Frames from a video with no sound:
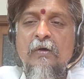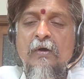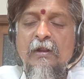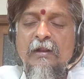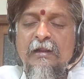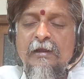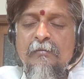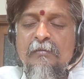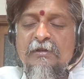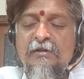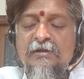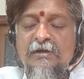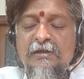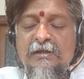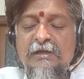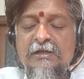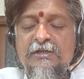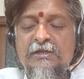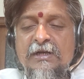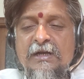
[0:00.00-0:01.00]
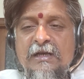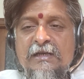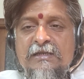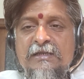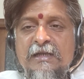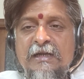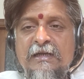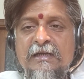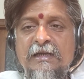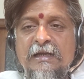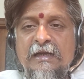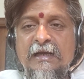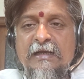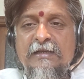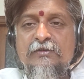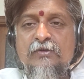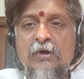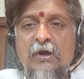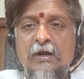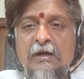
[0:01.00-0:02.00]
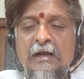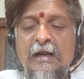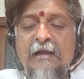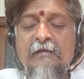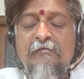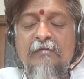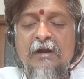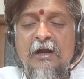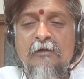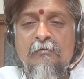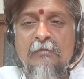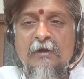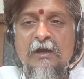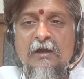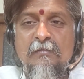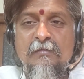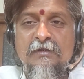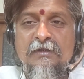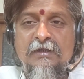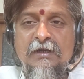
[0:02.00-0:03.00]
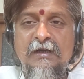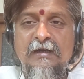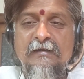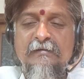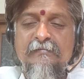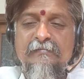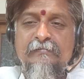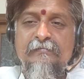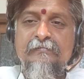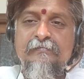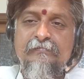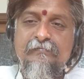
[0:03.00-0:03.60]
All the mantra darshanas that he has got, like Viran Mahamantra,